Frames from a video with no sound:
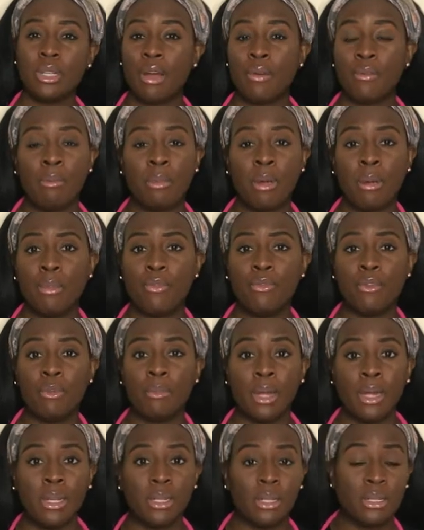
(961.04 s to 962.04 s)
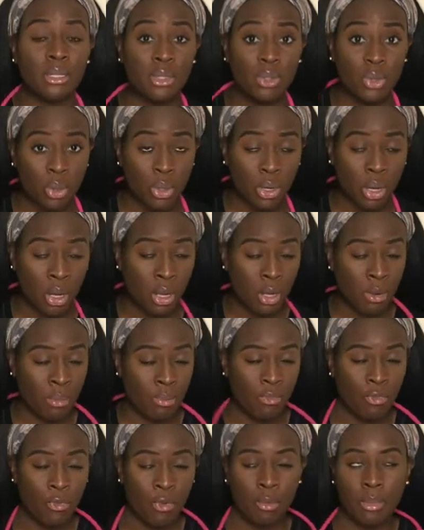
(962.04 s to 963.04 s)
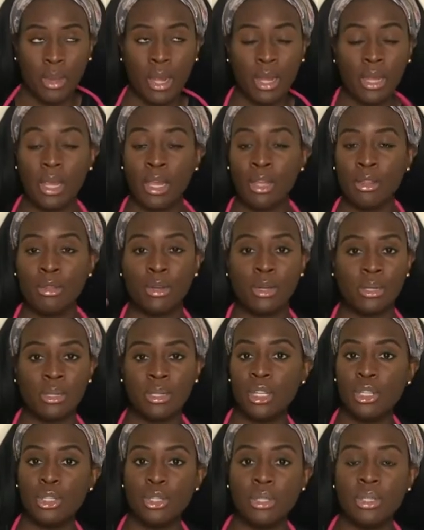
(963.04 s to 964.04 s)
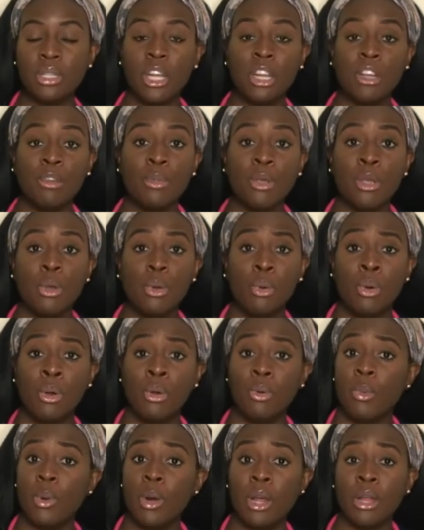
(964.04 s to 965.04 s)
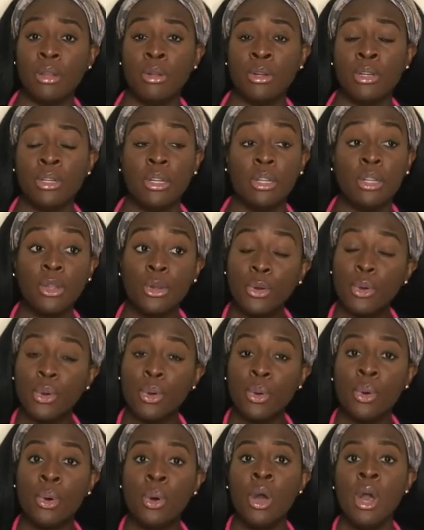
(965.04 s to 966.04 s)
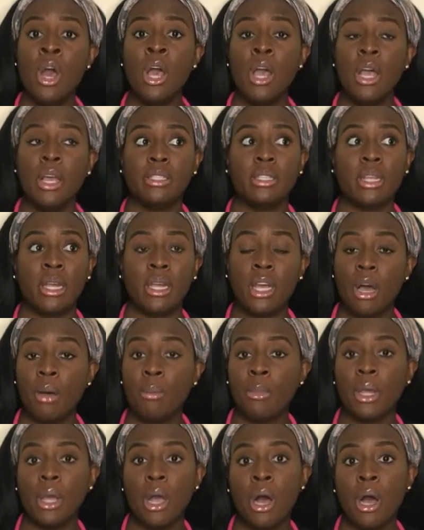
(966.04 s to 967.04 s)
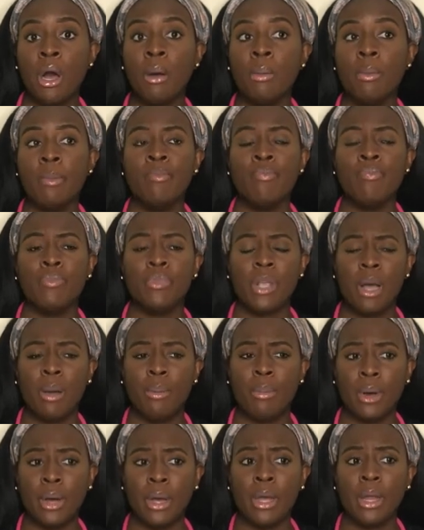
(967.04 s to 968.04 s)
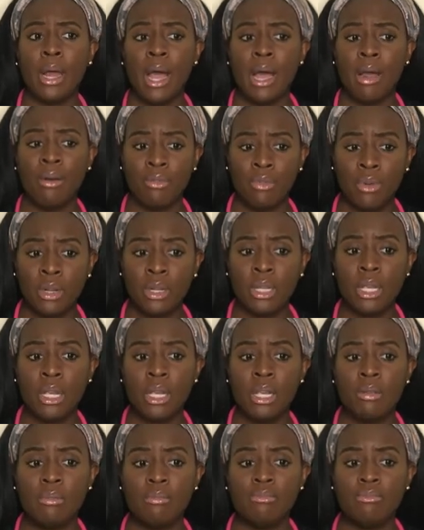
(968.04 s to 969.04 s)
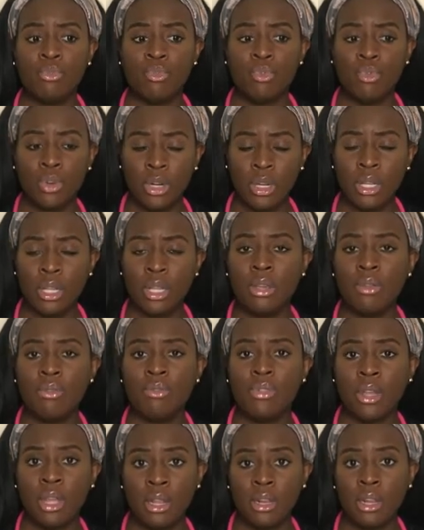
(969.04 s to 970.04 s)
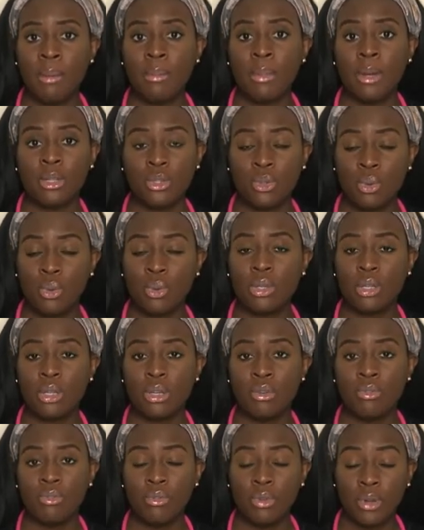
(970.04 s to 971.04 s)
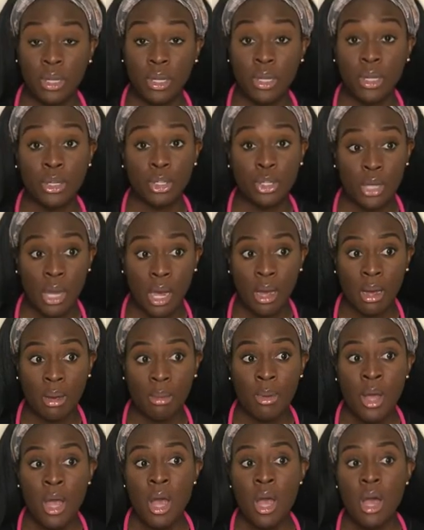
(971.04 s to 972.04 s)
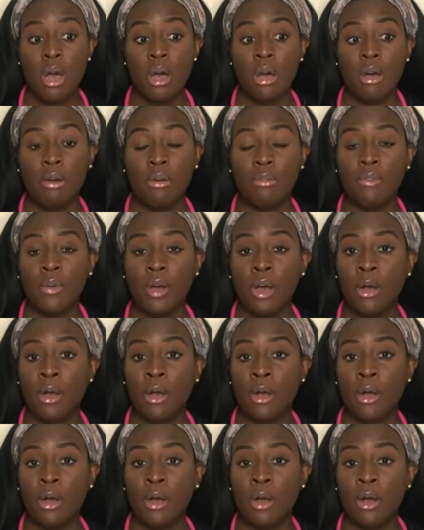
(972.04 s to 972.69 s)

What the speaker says: I remember from like from like either the teachers telling me or what I learned in clinical is like coming up. But I really, really think that my school did a really good job of